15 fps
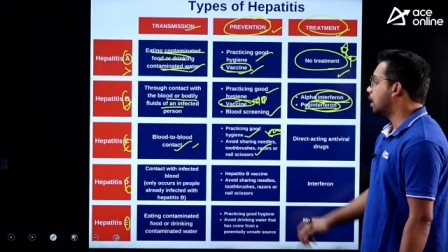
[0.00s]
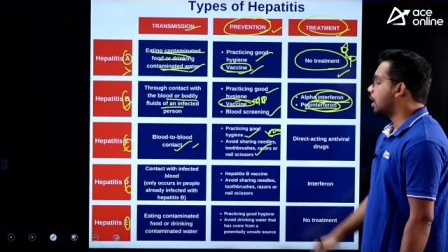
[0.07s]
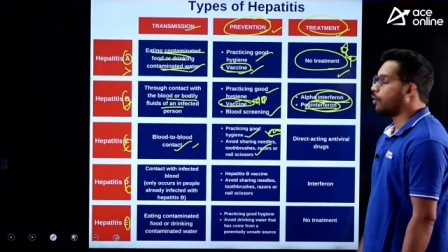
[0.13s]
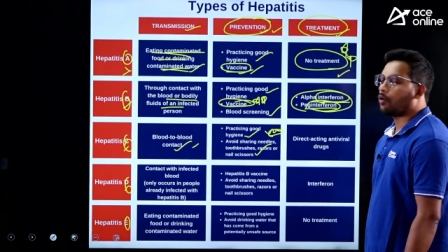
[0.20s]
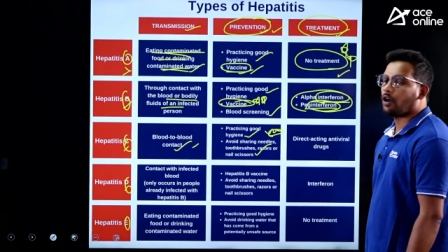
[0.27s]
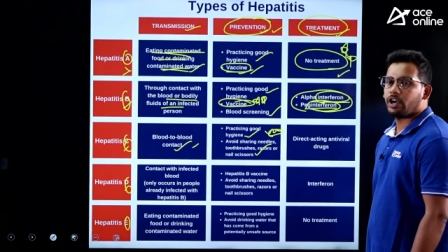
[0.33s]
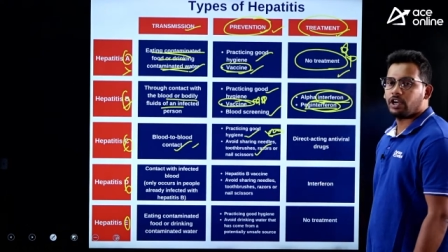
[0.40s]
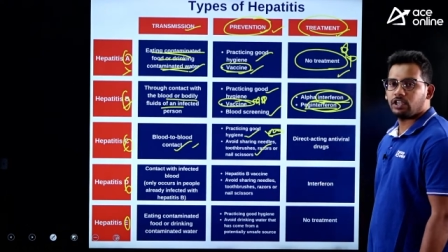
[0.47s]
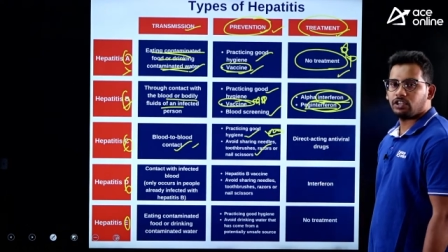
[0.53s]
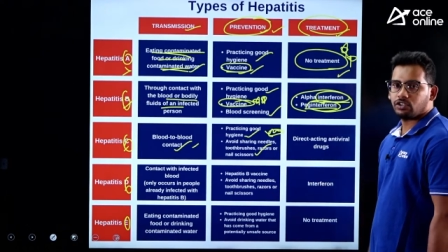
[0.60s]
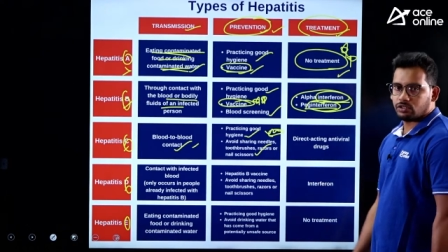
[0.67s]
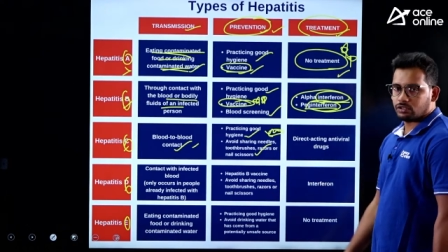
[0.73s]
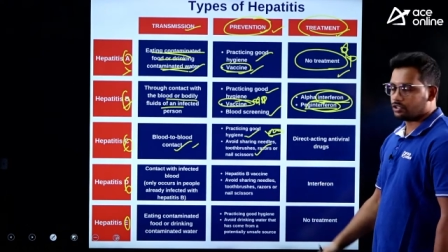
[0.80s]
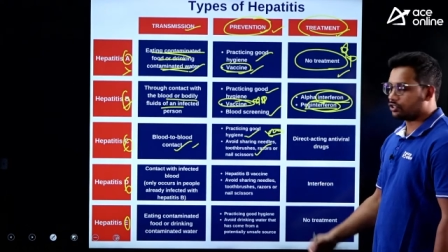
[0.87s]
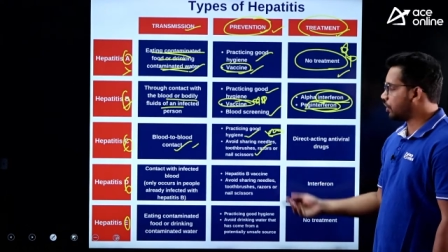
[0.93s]
avoiding
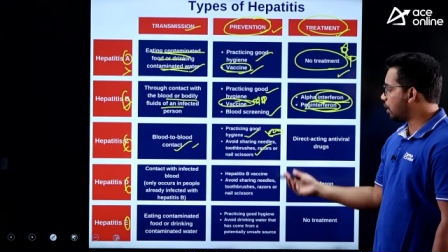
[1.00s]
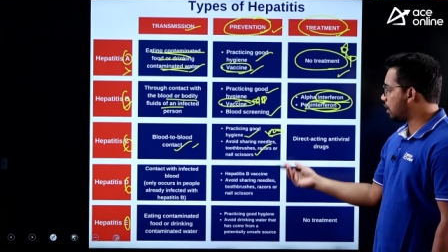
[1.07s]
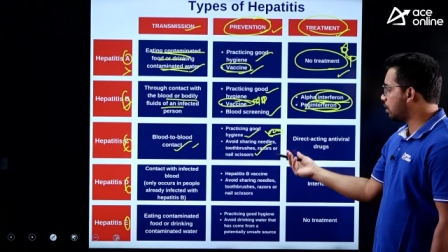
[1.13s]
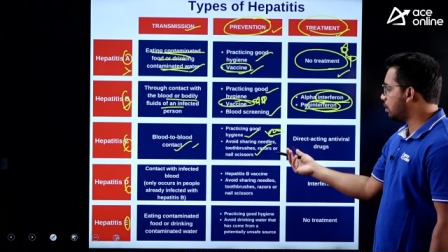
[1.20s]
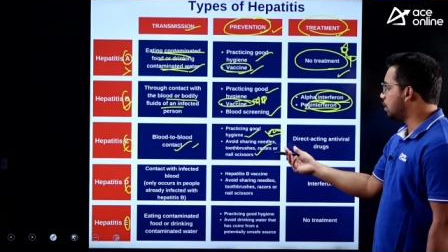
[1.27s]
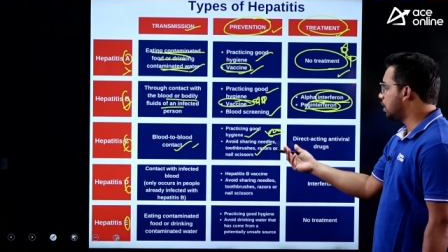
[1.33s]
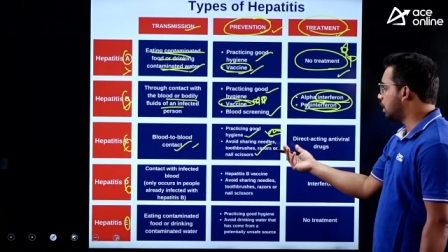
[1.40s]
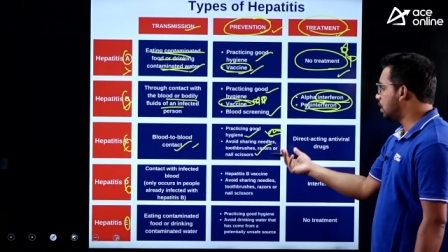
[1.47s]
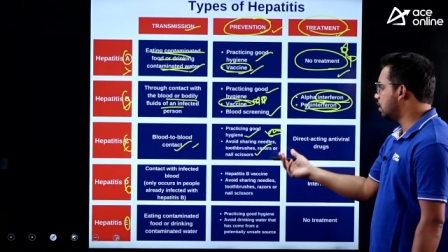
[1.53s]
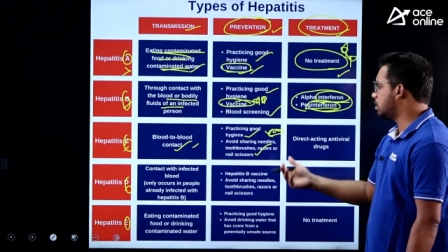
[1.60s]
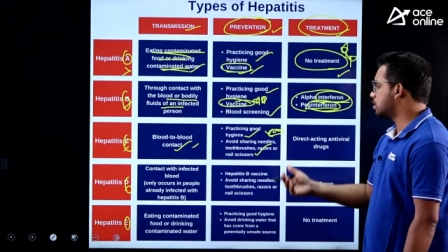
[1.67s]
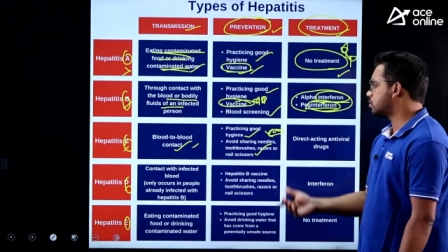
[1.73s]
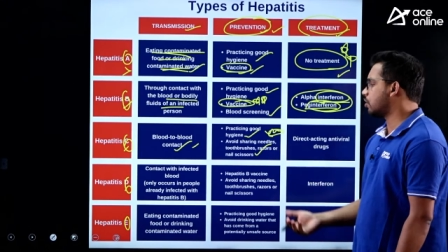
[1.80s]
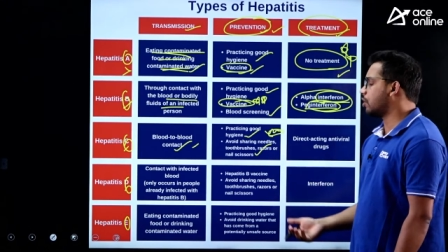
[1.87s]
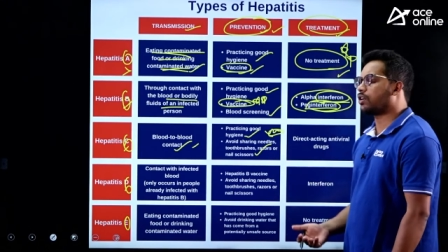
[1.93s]
sharing
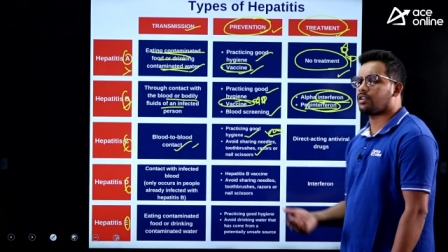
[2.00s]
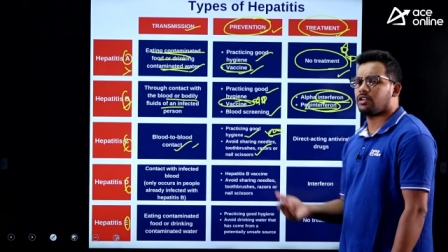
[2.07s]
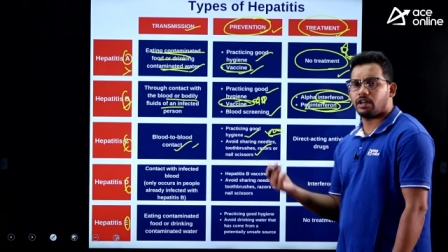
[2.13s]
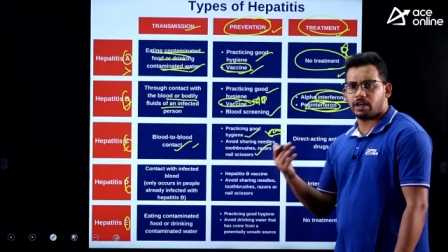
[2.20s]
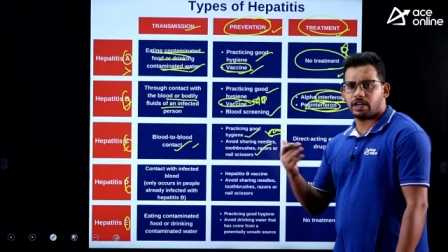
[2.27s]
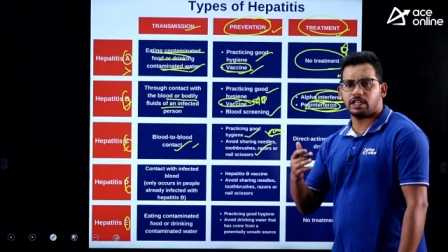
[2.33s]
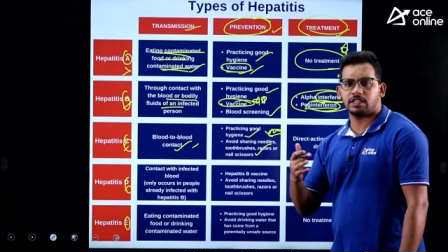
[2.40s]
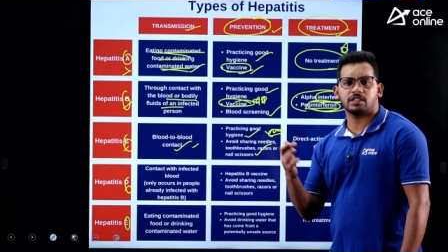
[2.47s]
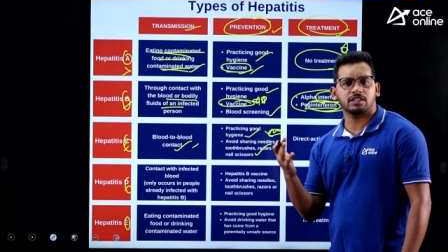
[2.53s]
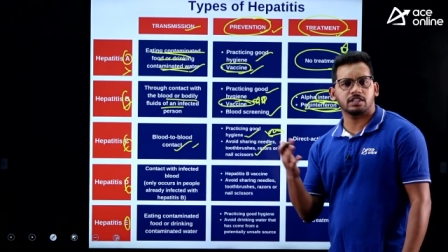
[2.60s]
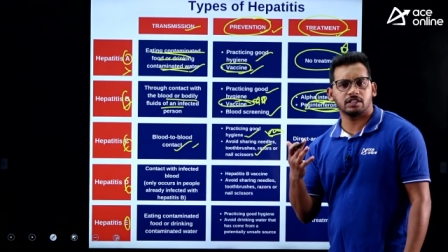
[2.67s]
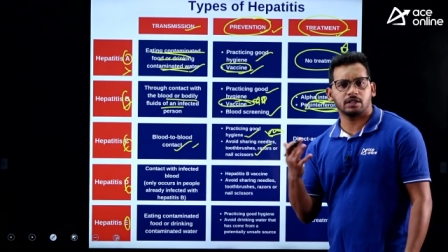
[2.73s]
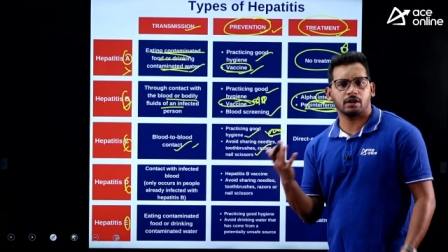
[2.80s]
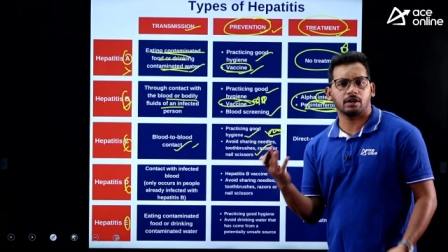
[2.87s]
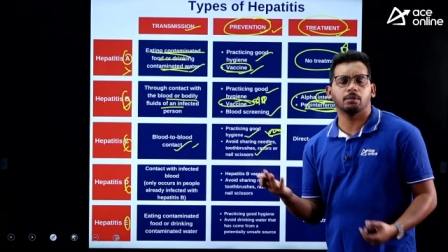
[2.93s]
needles or razors
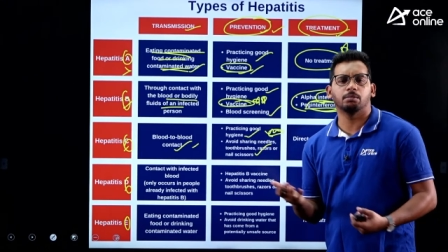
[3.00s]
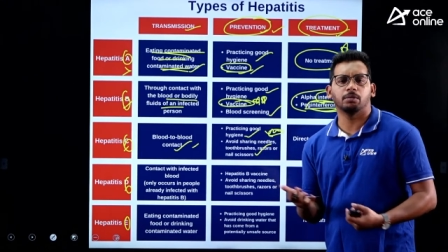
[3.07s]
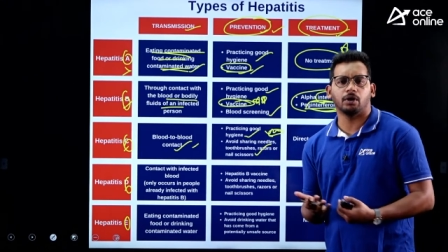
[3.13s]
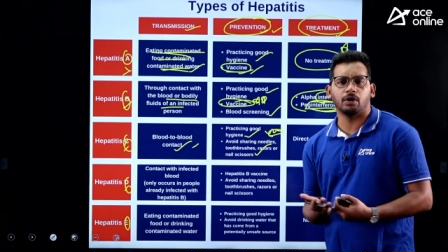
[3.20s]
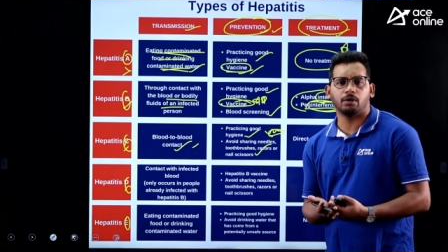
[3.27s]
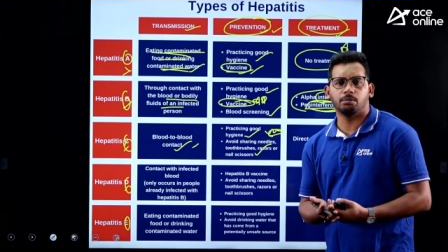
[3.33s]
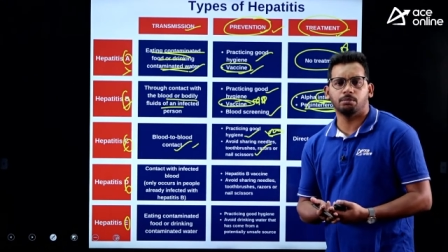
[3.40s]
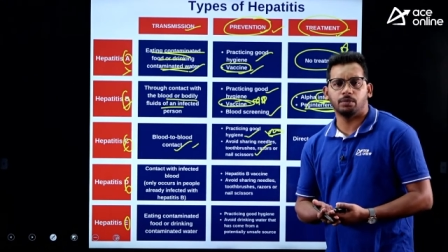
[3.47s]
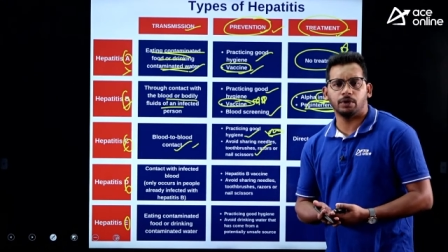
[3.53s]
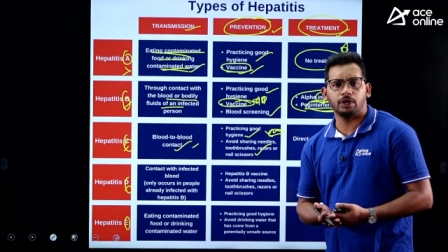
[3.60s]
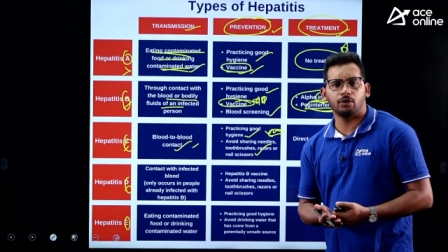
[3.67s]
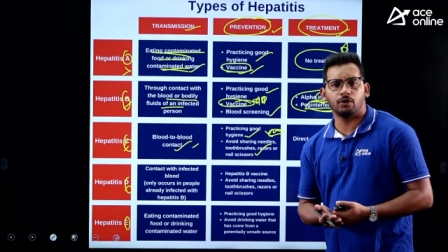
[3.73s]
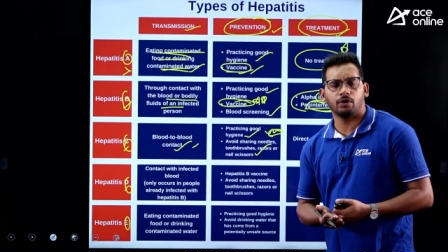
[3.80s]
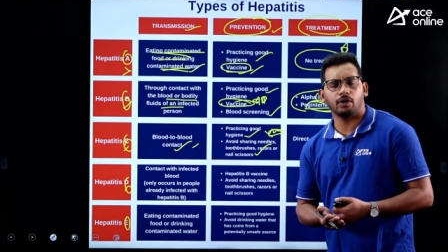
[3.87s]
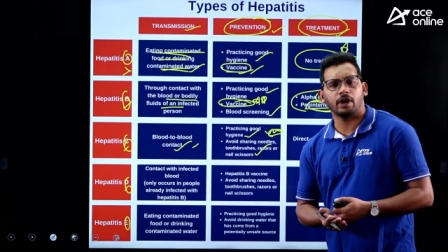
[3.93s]
in the uh, you
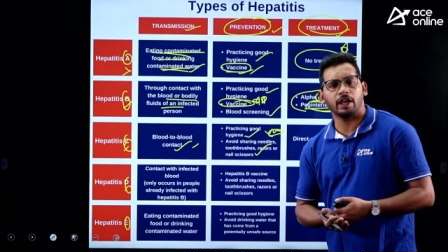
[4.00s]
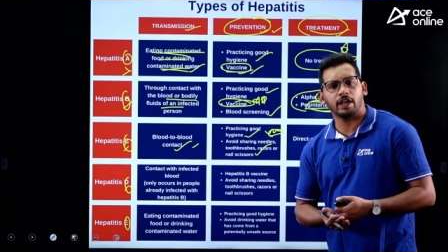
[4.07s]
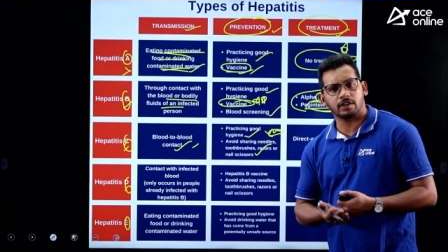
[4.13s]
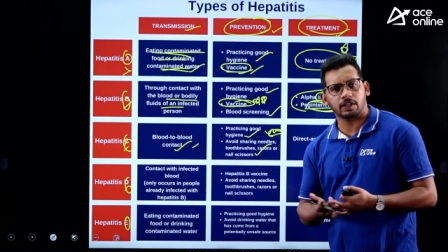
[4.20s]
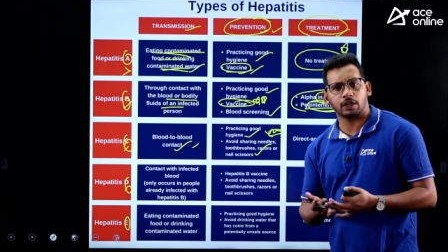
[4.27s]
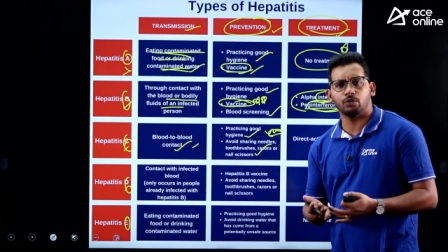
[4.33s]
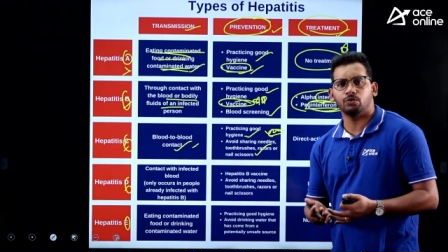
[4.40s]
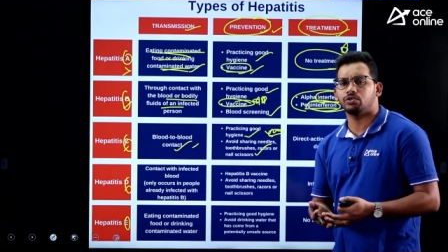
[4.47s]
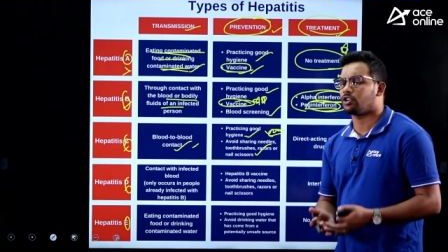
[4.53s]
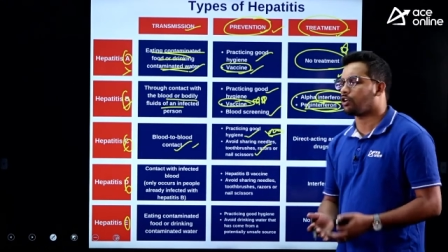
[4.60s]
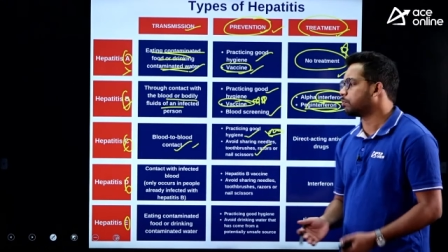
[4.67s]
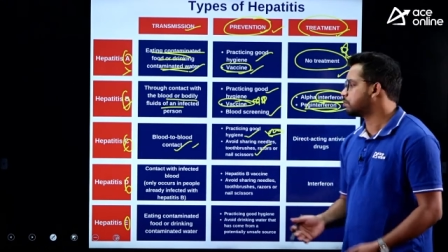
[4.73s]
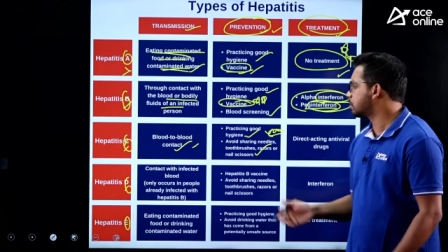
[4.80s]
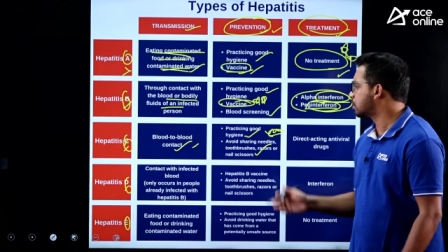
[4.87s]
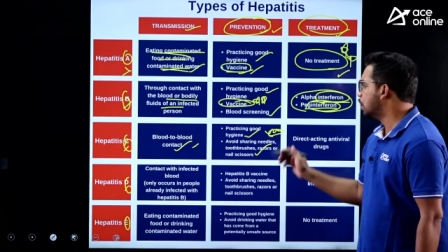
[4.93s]
know hair salon
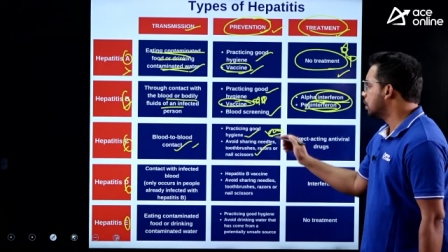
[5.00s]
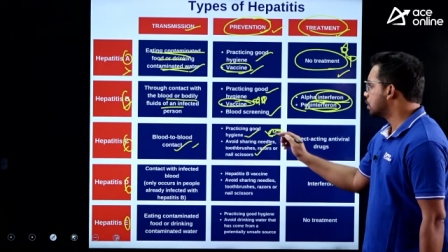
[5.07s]
shops.